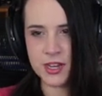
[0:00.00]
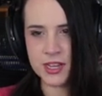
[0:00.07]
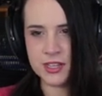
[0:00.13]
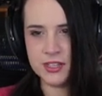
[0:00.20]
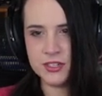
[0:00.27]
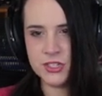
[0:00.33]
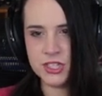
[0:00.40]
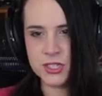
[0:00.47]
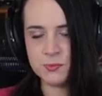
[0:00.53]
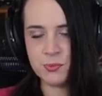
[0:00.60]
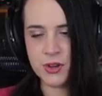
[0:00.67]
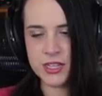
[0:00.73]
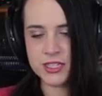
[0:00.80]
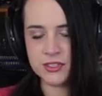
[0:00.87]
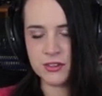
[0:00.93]
trick, just
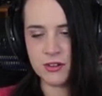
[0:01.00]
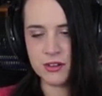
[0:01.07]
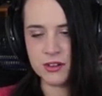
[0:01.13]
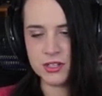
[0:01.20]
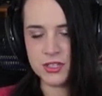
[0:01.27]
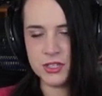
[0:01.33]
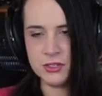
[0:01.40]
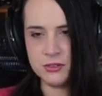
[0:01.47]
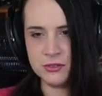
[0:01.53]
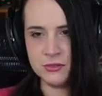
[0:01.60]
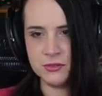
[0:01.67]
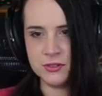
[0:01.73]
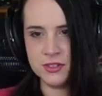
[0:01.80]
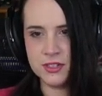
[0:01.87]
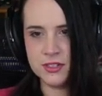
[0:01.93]
press R
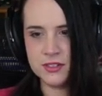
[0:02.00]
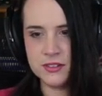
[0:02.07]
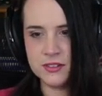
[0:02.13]
two!